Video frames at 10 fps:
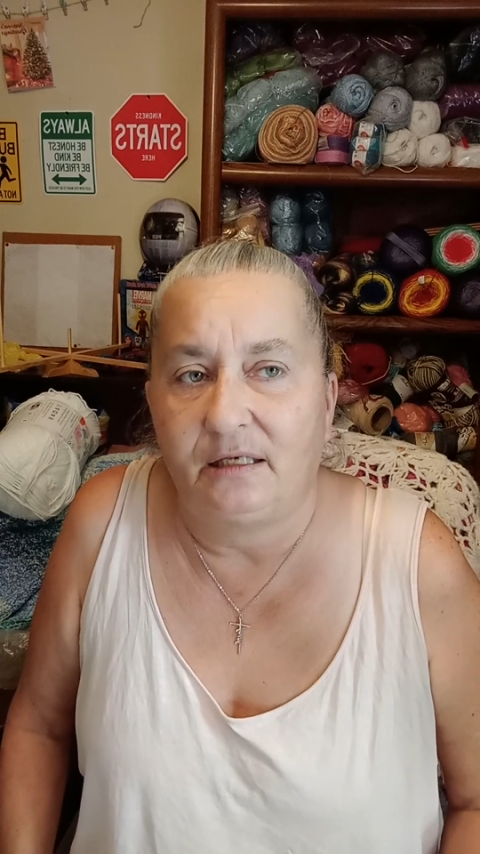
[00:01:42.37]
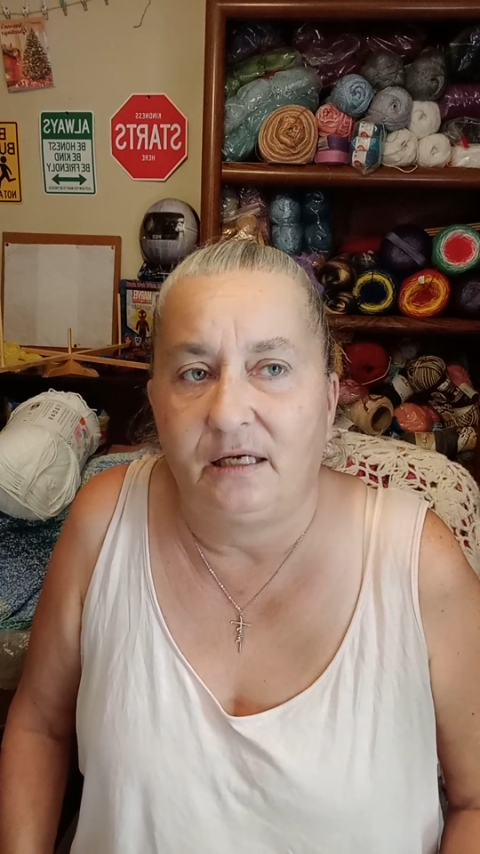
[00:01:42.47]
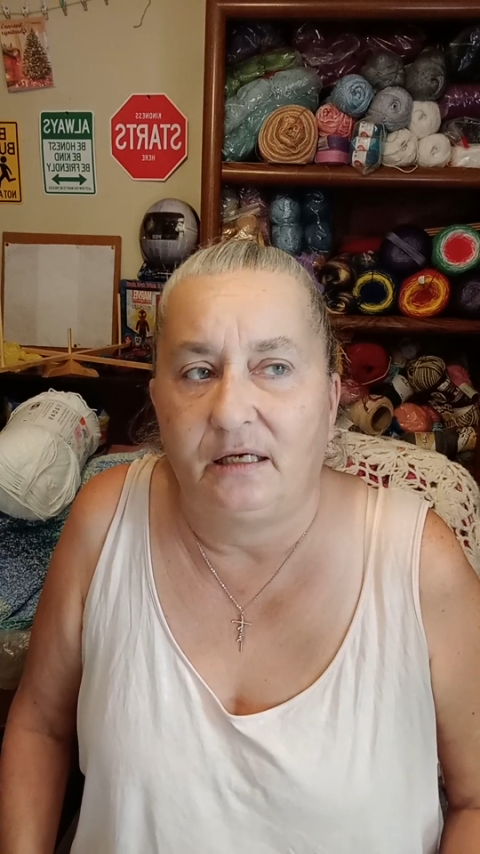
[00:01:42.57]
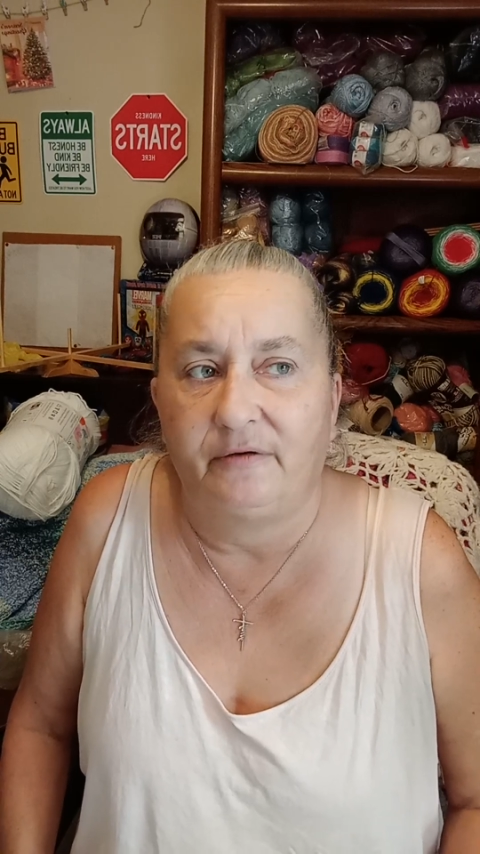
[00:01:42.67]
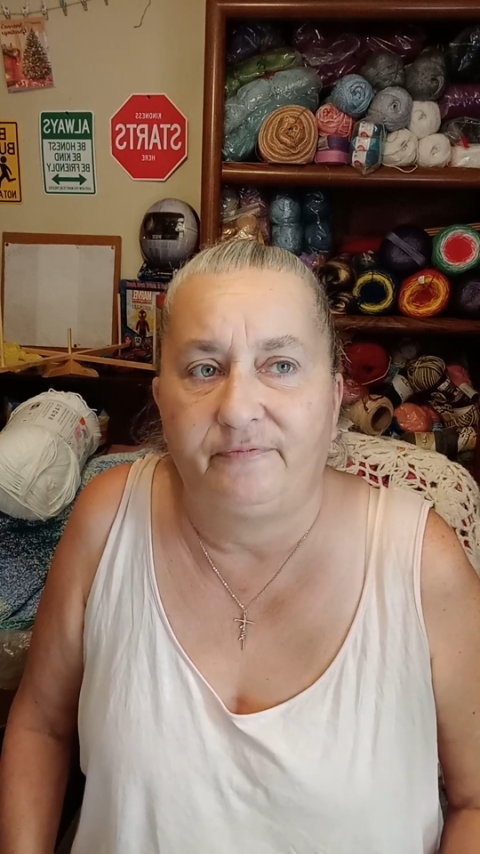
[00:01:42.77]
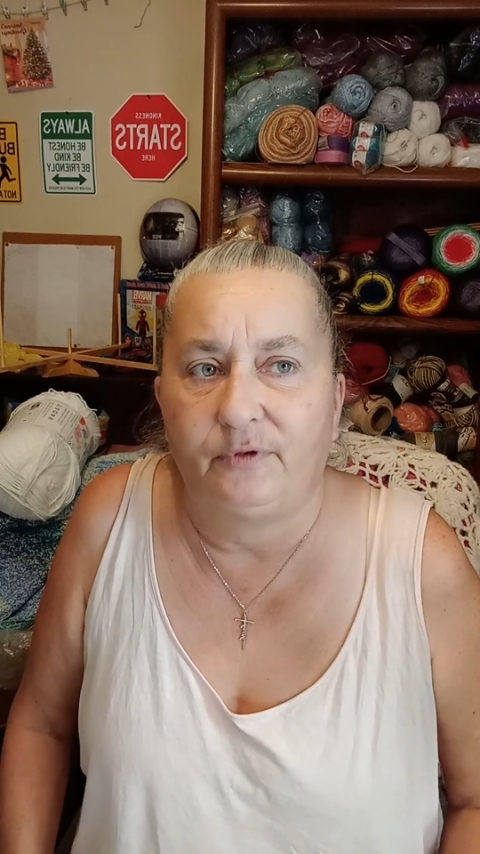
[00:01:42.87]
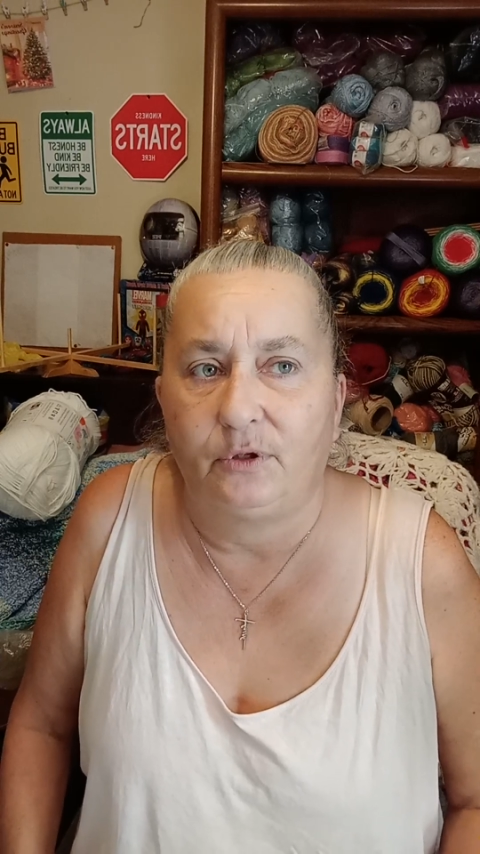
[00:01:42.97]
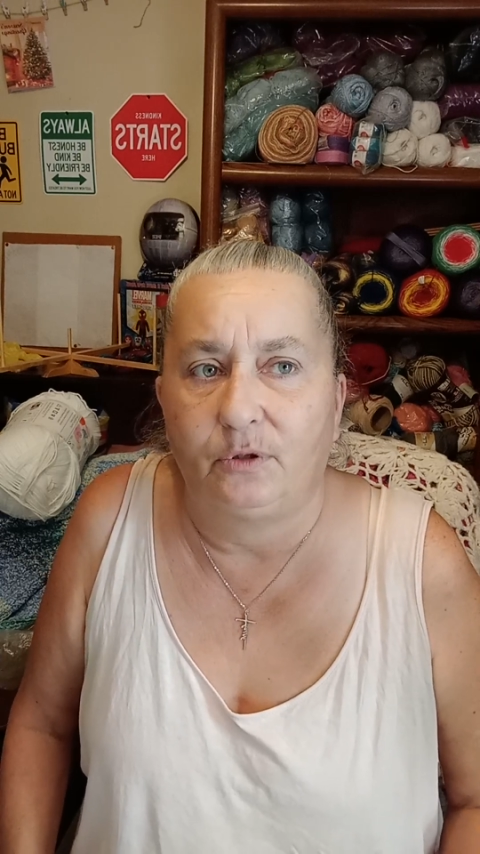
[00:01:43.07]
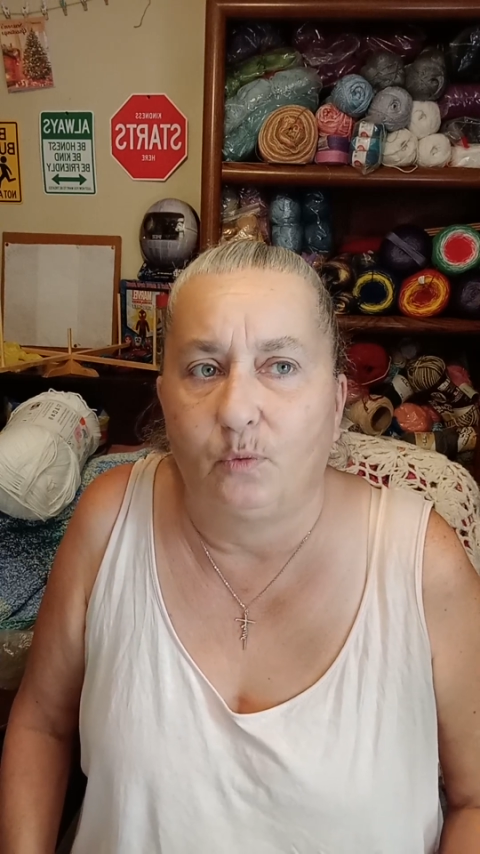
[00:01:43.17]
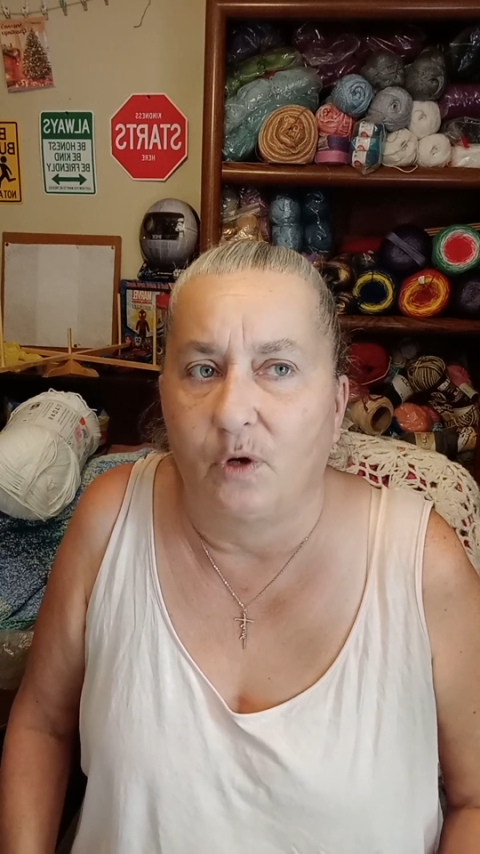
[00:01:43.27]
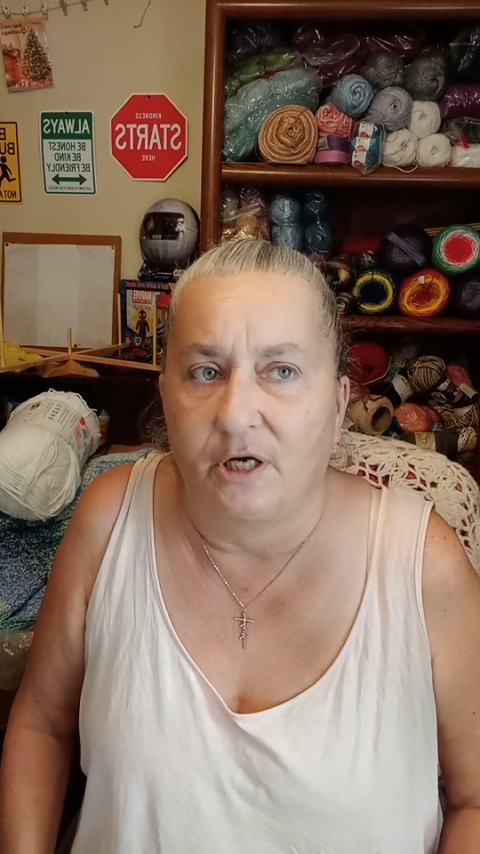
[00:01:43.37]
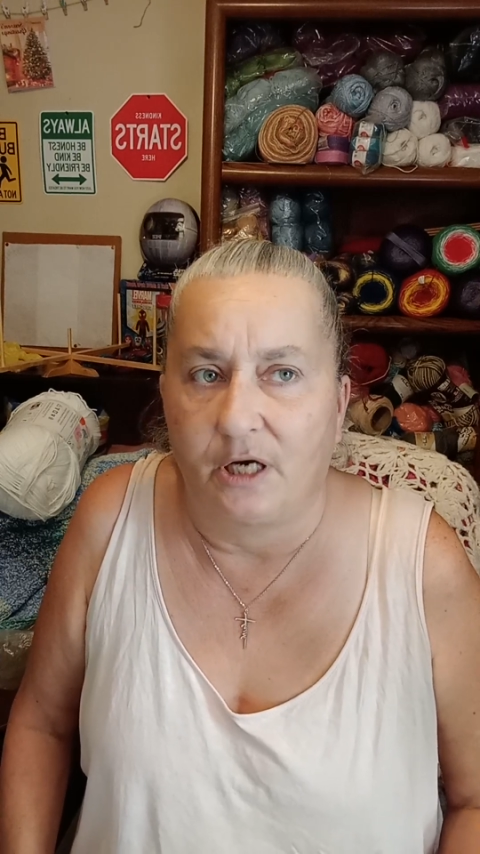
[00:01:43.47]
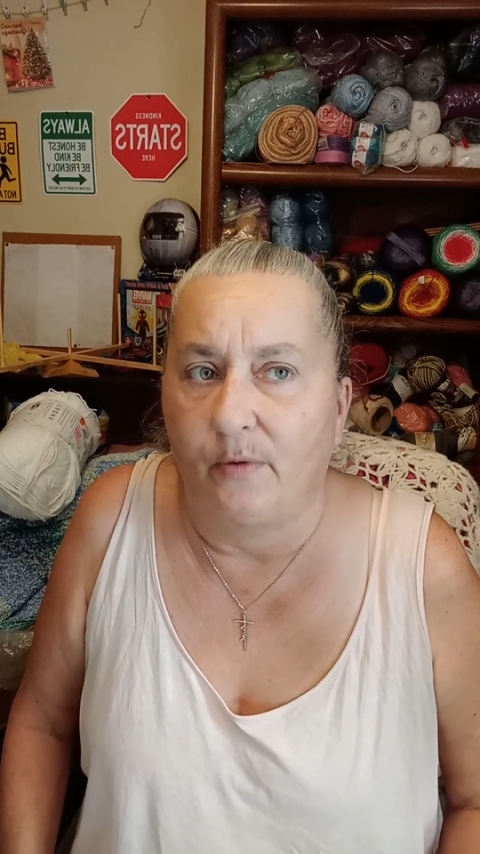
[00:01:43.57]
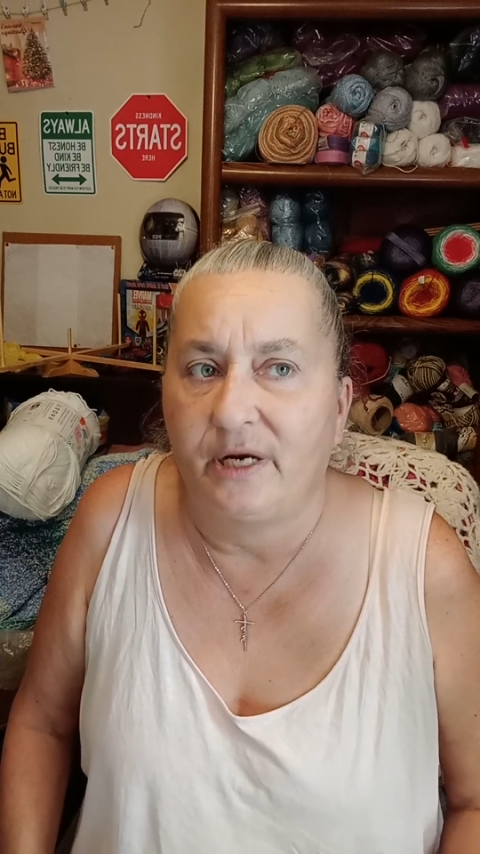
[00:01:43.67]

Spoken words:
if you want to know